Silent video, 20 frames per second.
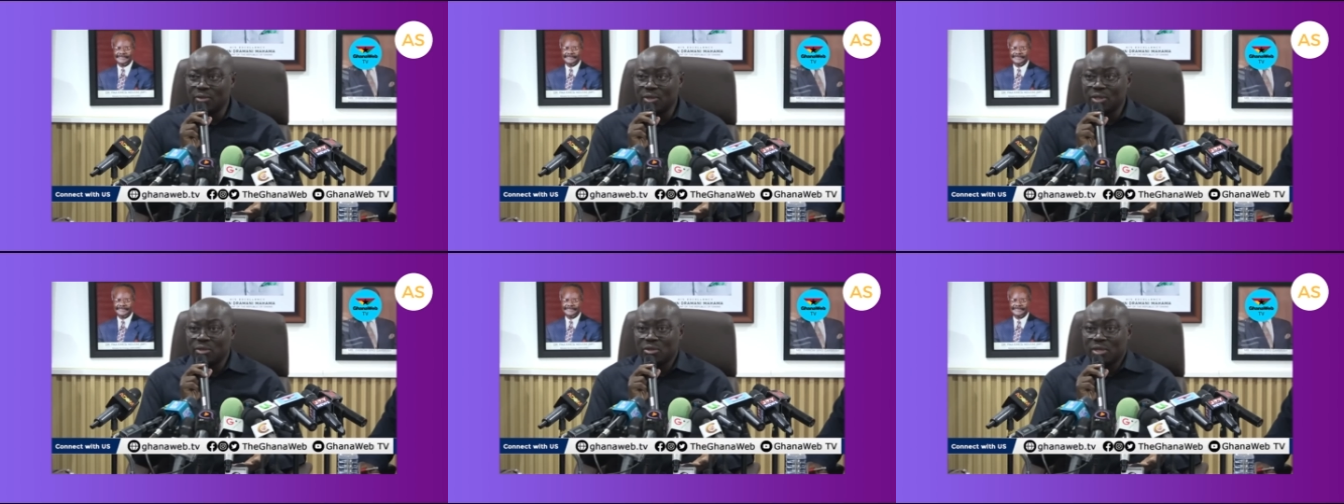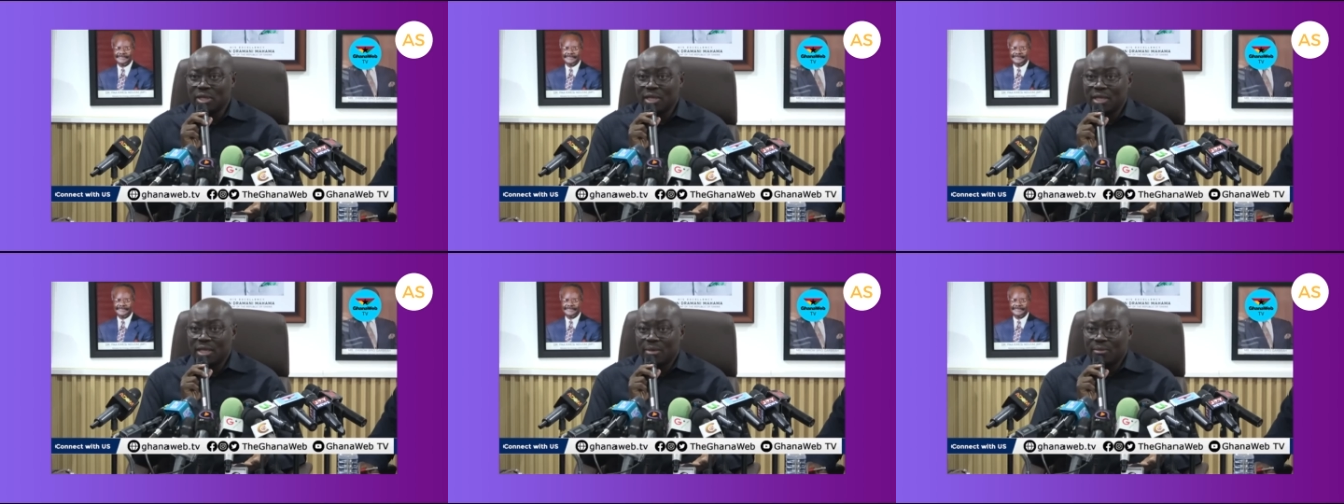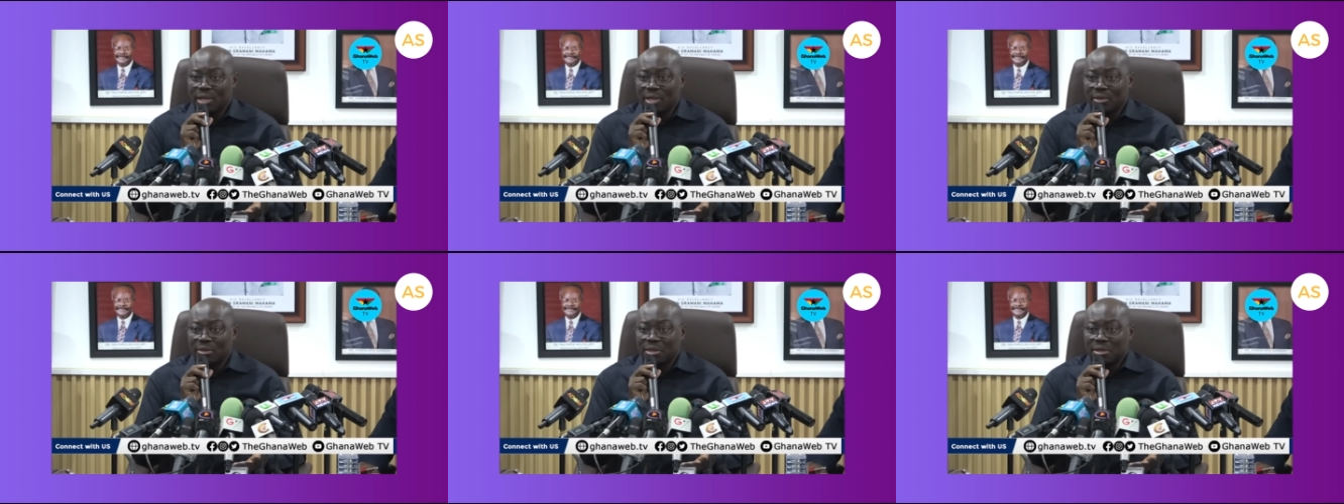You are talking
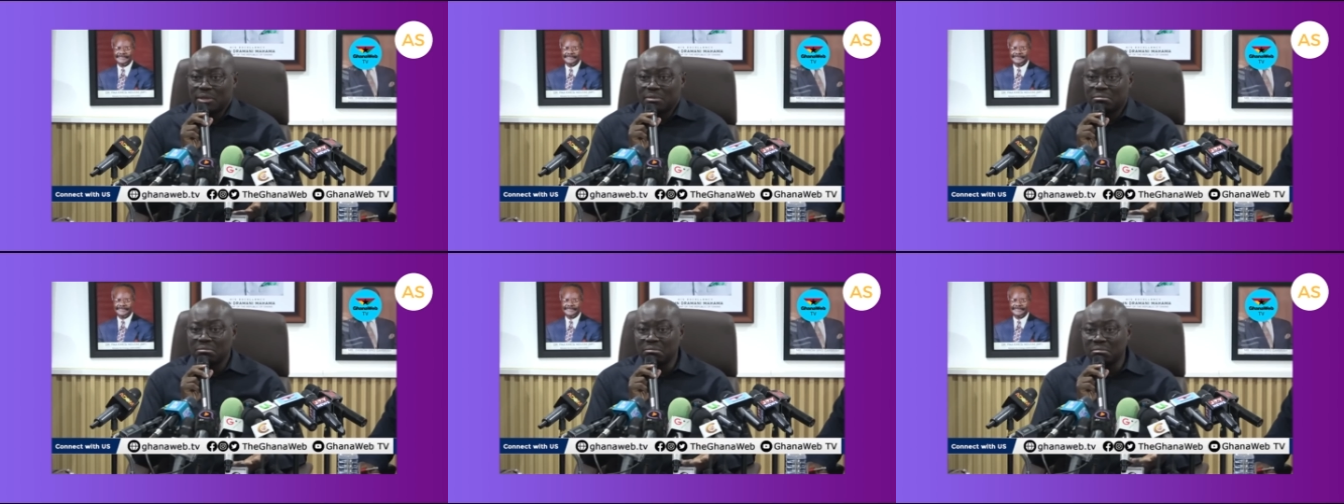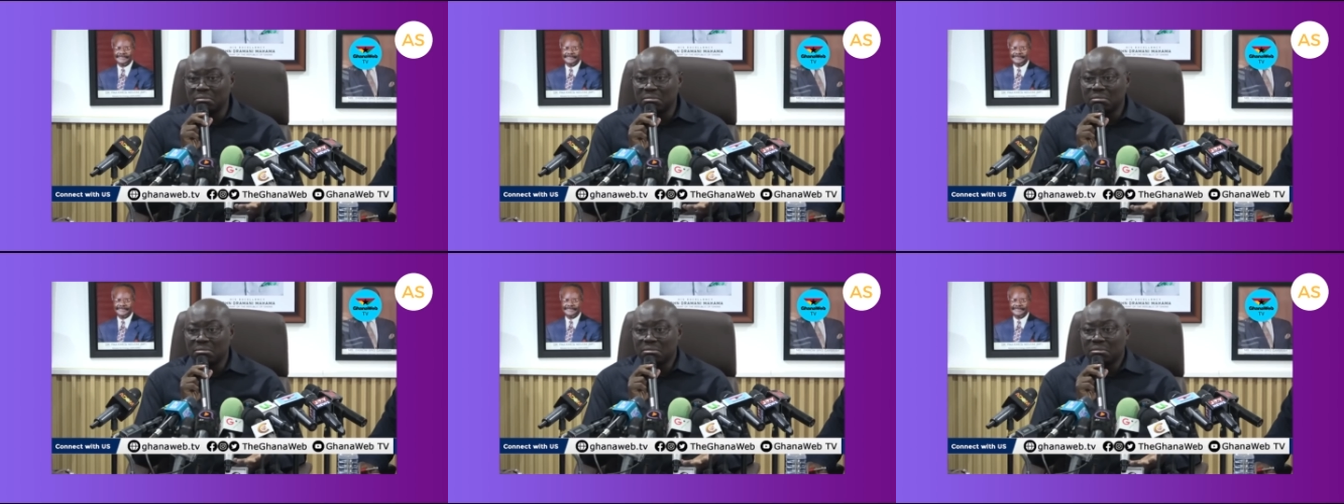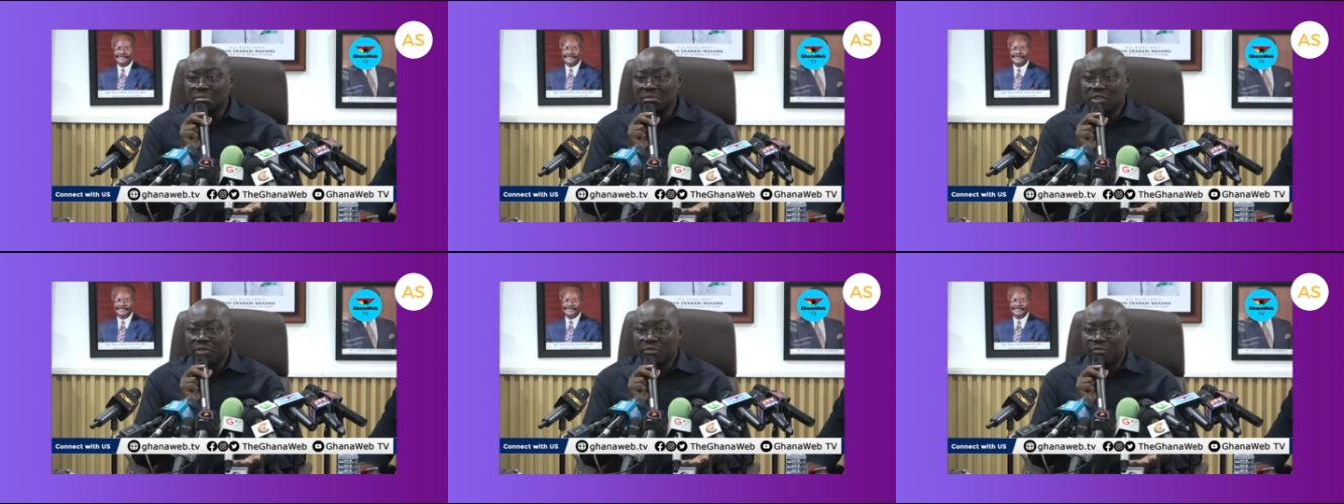about
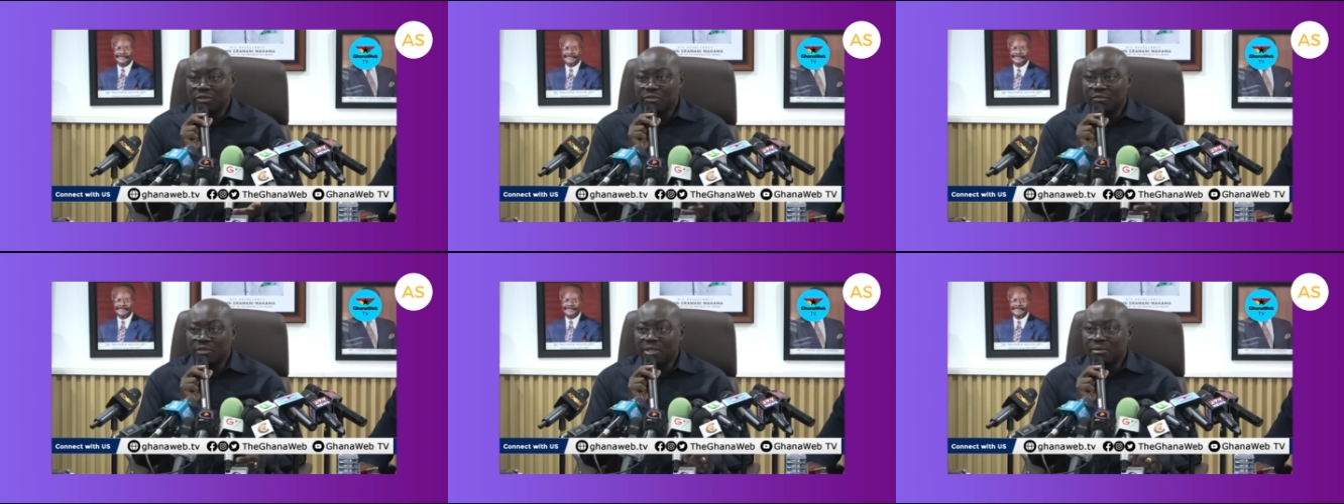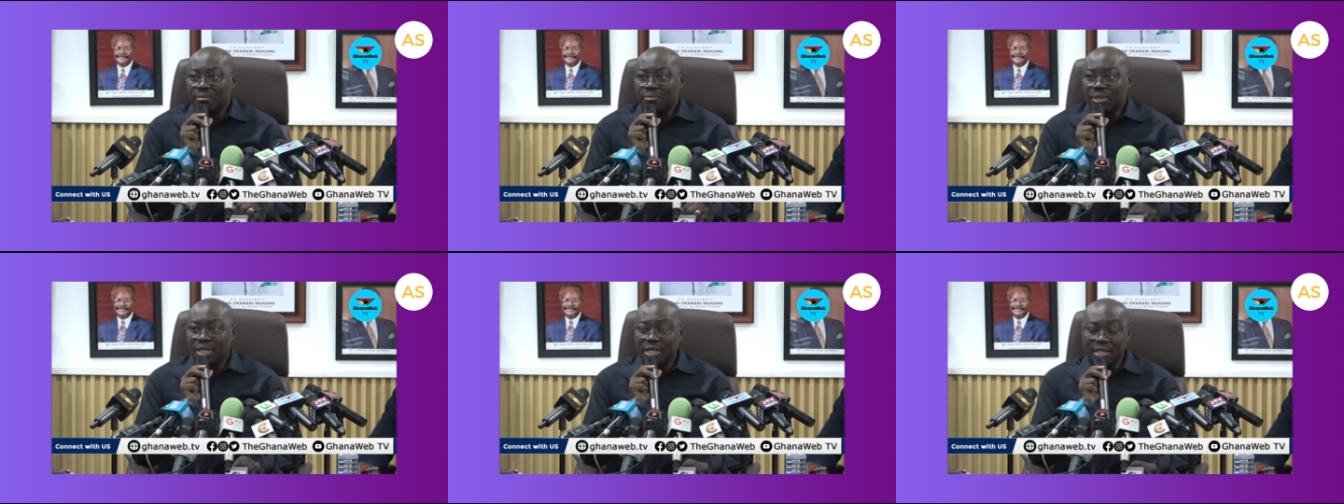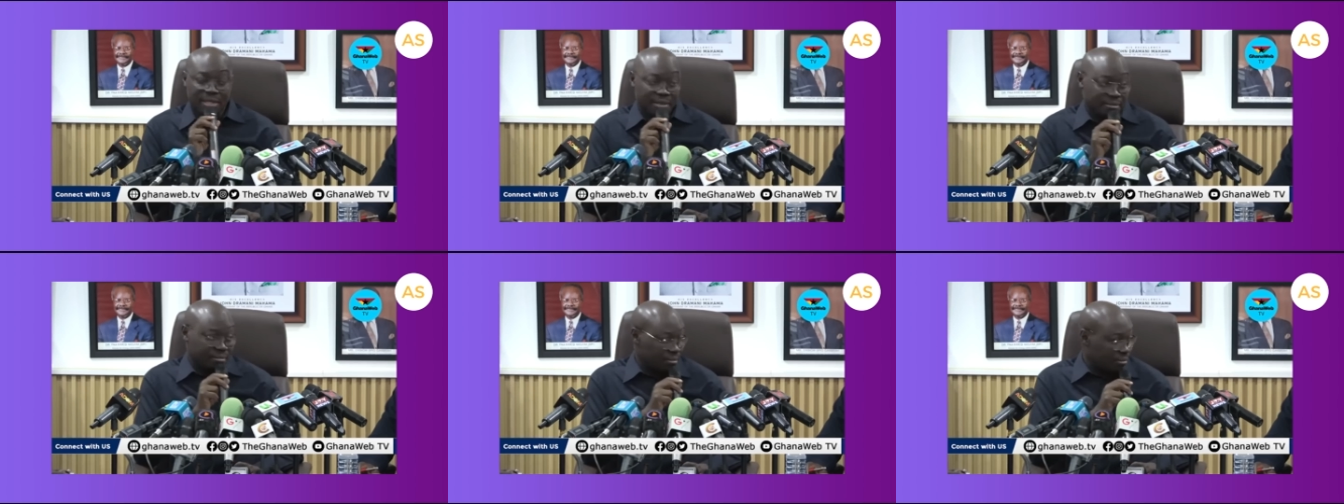15
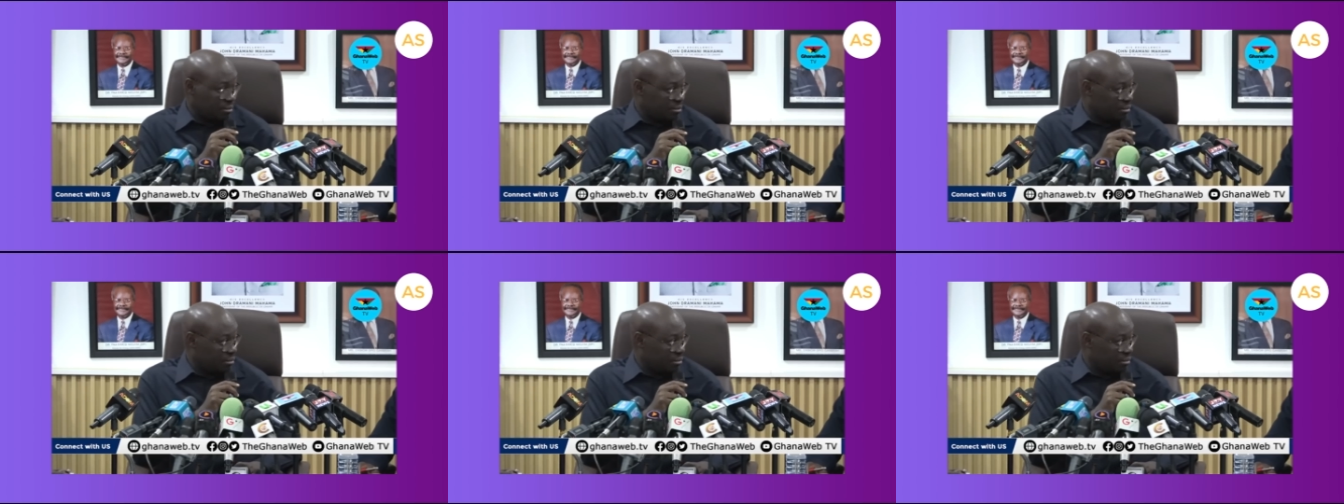billion.